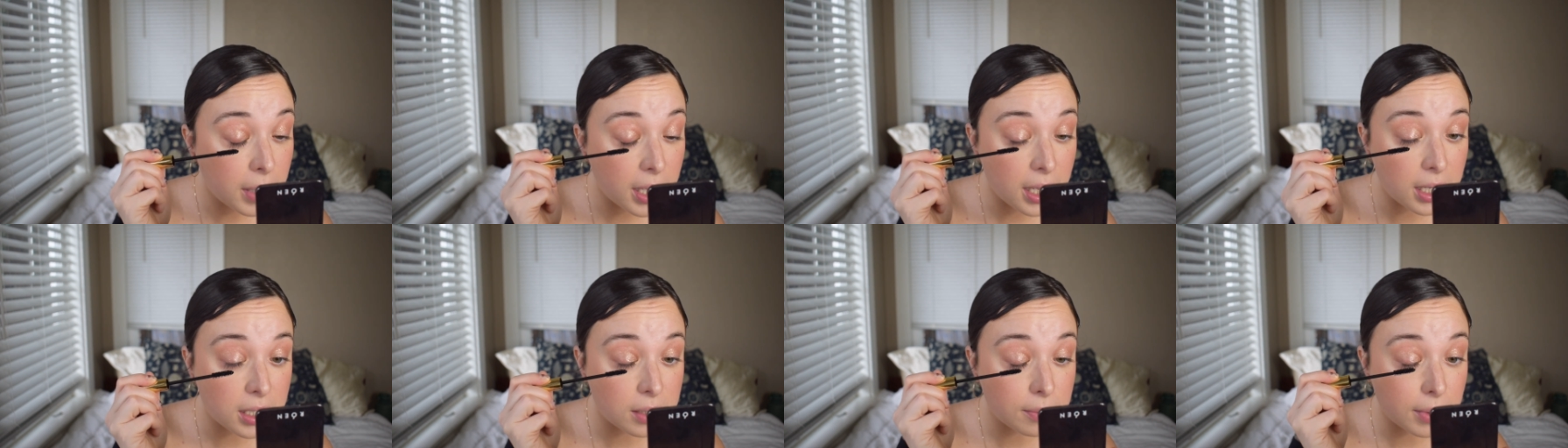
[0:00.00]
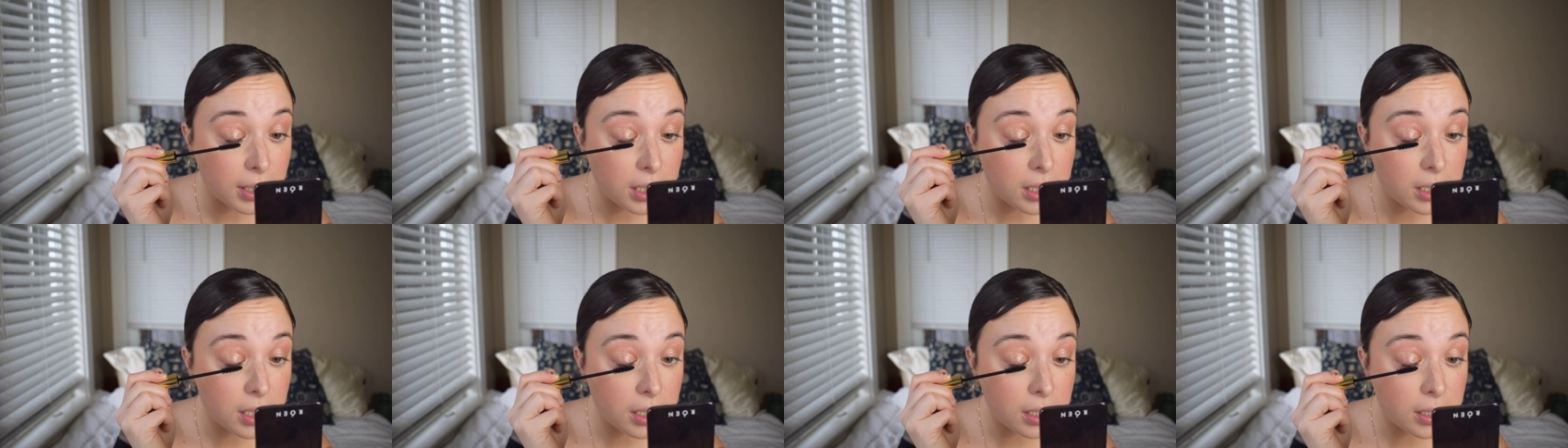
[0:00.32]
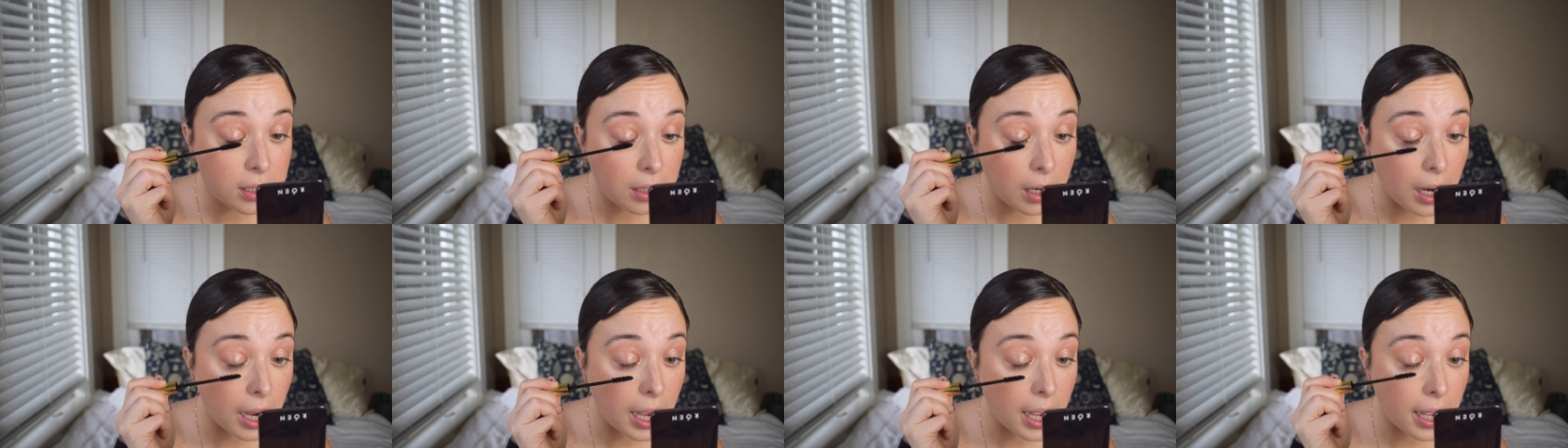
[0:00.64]
because my
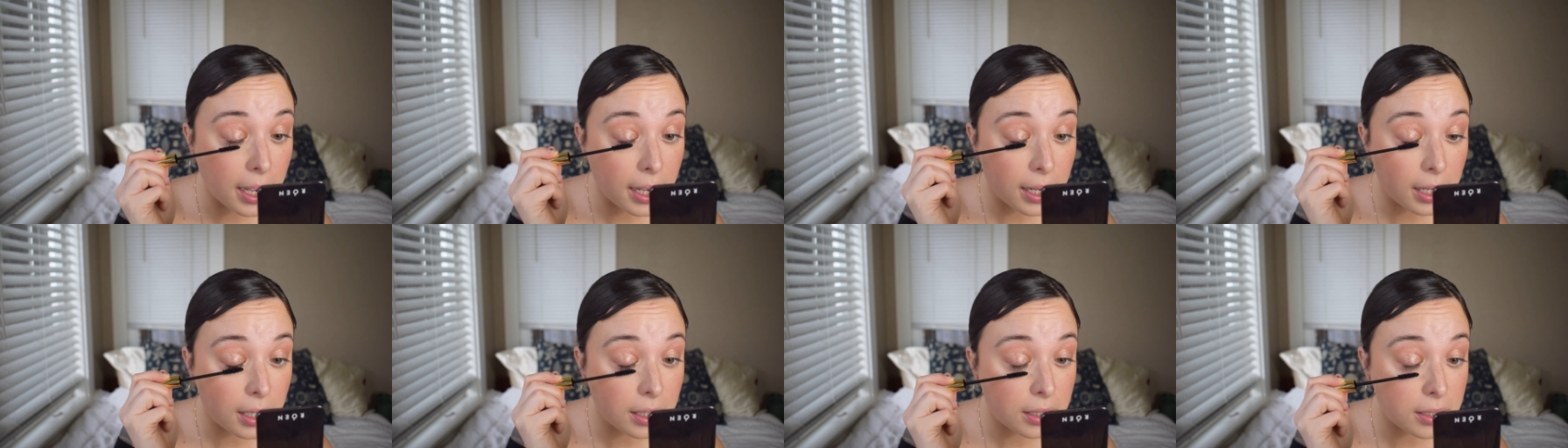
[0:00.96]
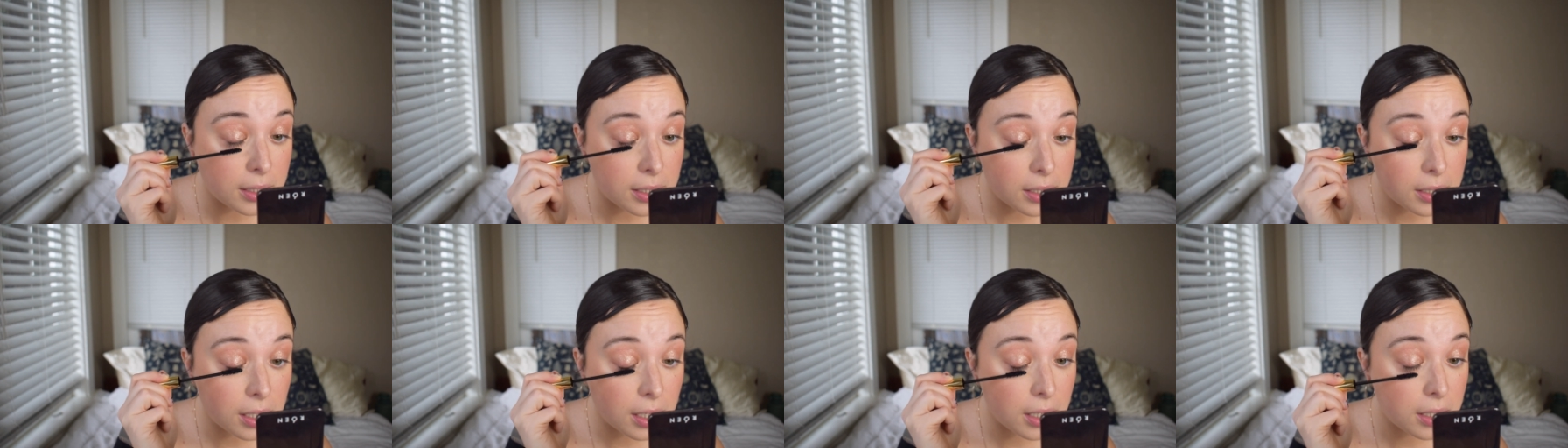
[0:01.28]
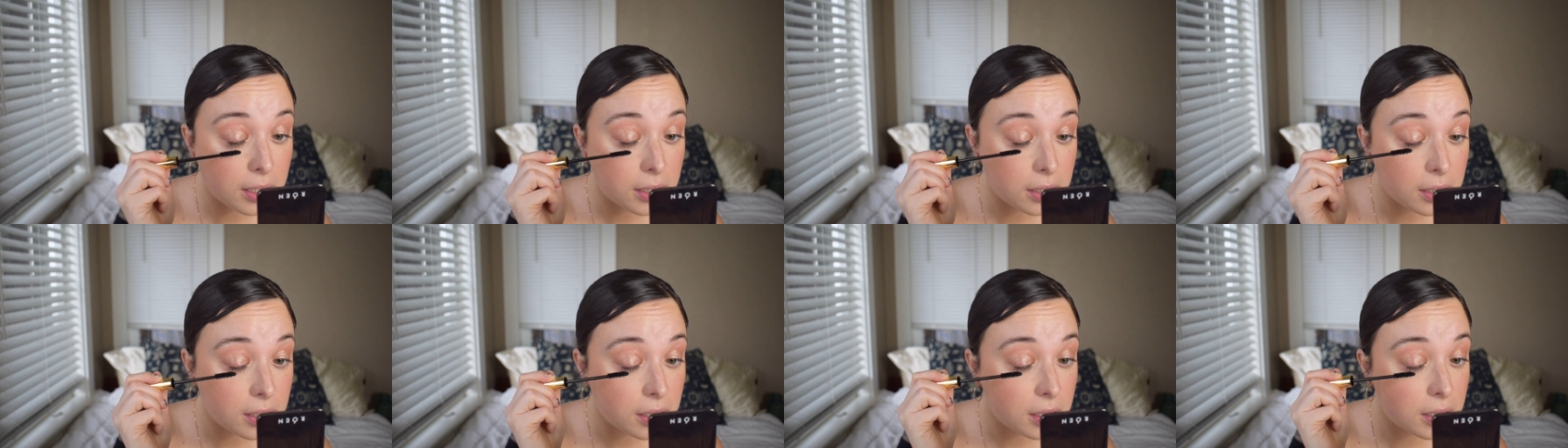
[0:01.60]
sister has
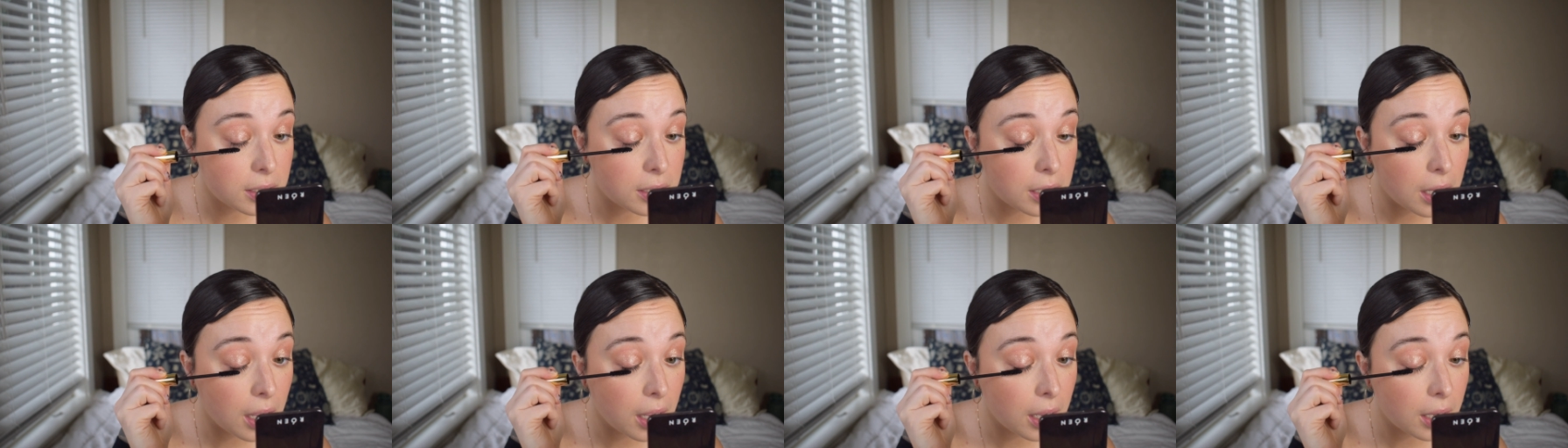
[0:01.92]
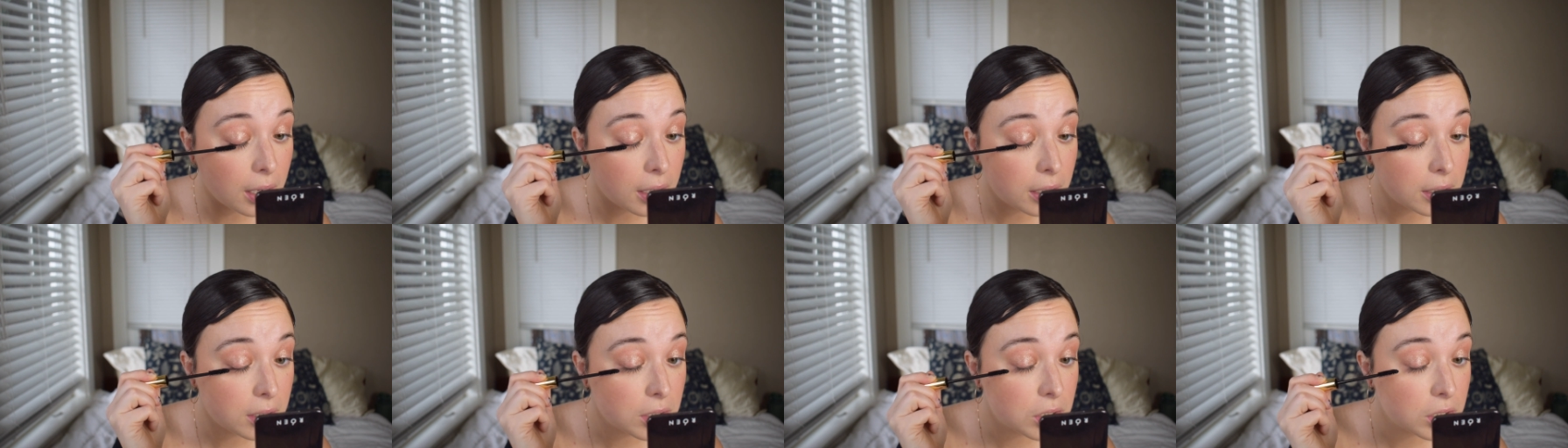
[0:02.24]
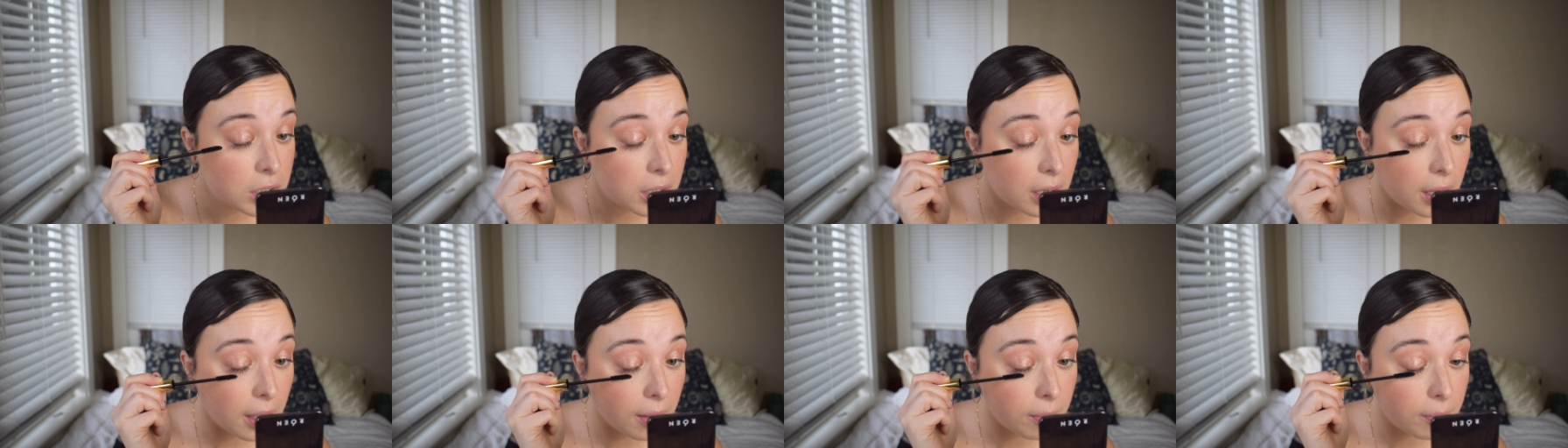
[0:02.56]

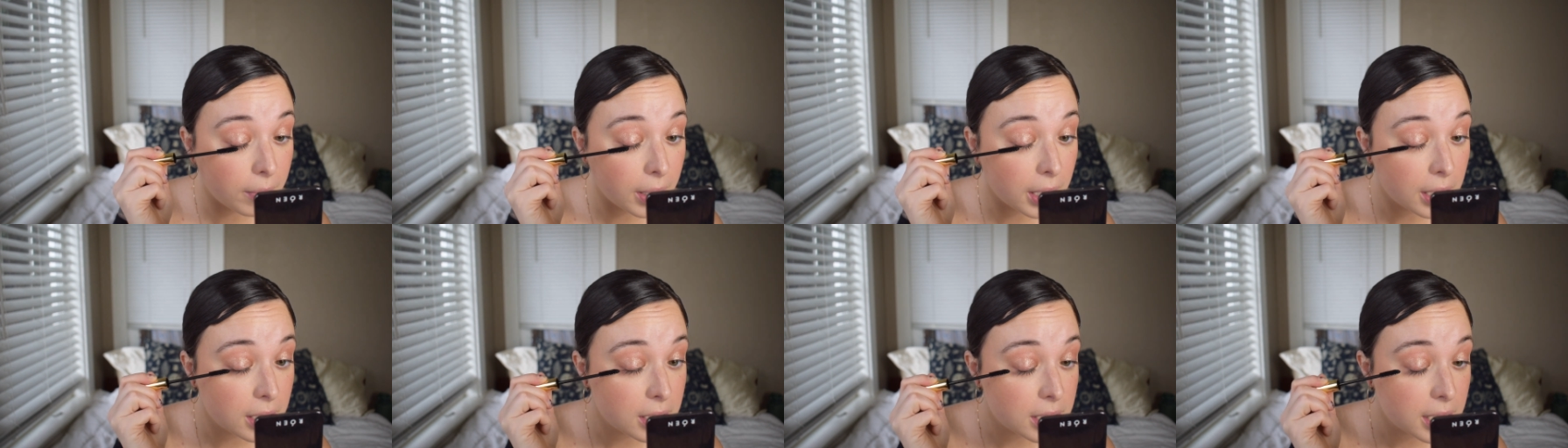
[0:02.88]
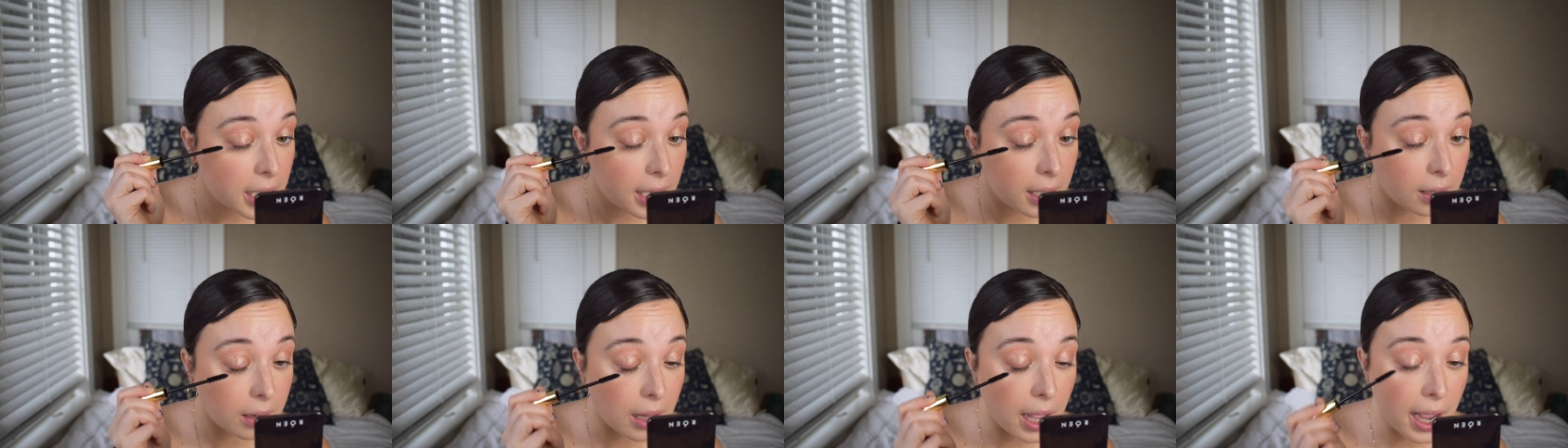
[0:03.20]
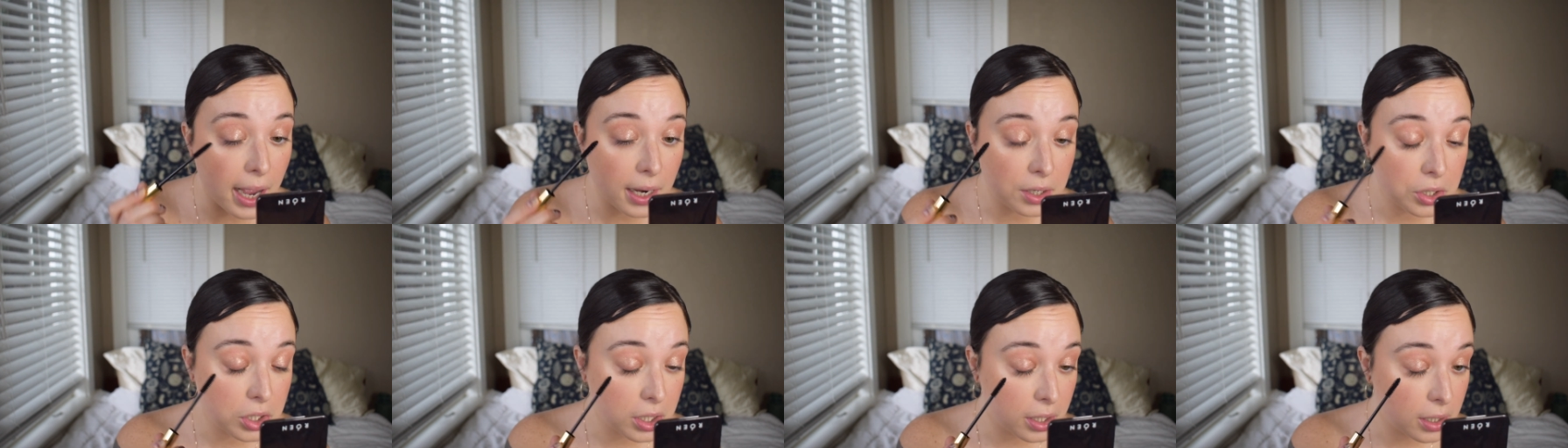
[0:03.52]
such amazing
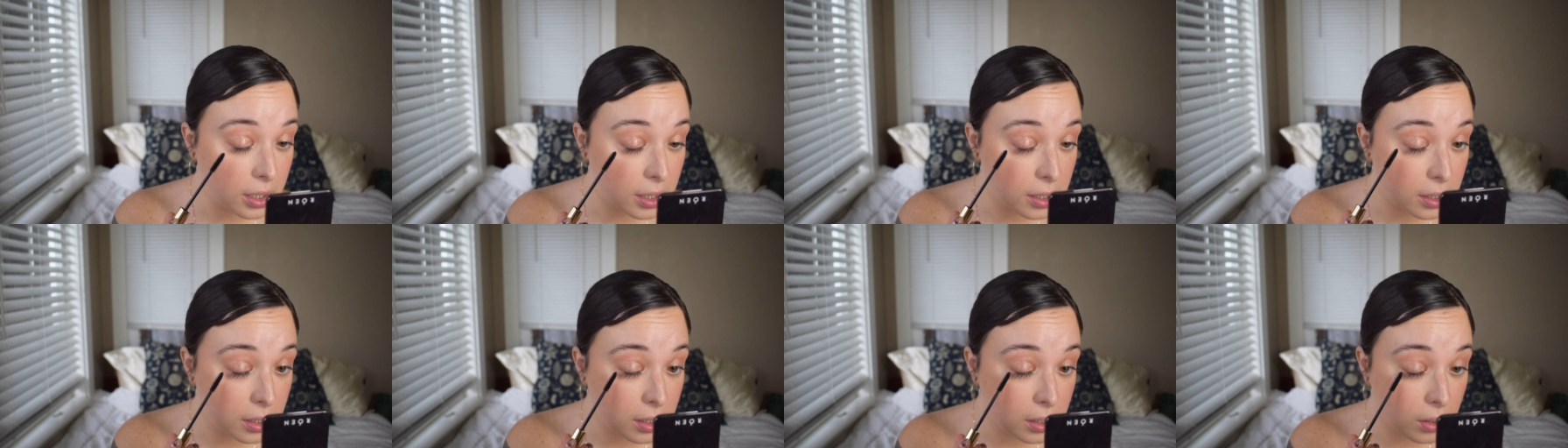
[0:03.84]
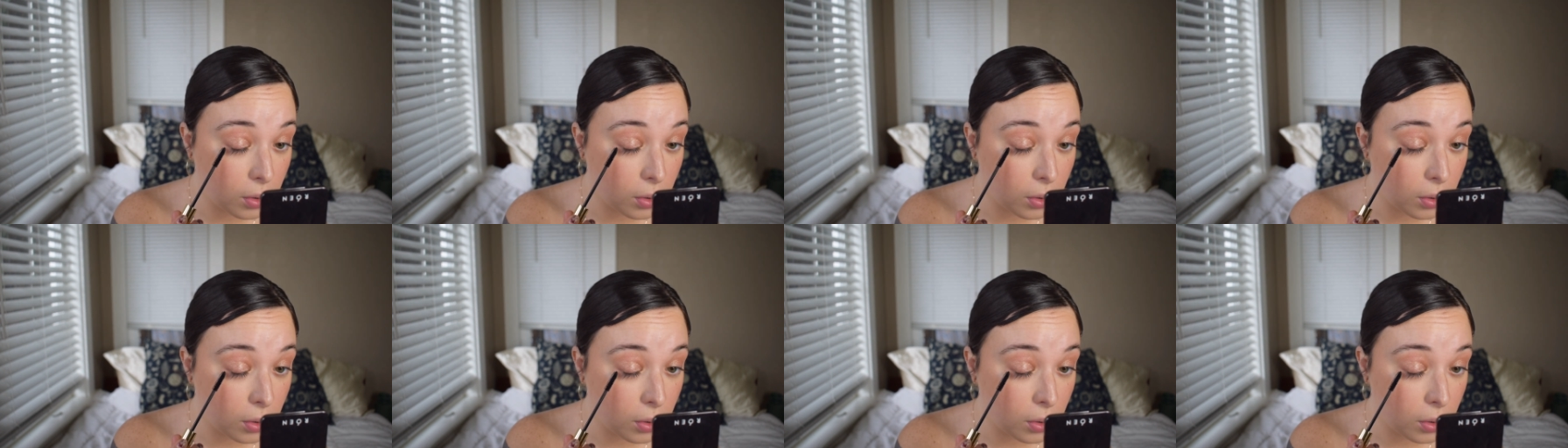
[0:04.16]
lashes.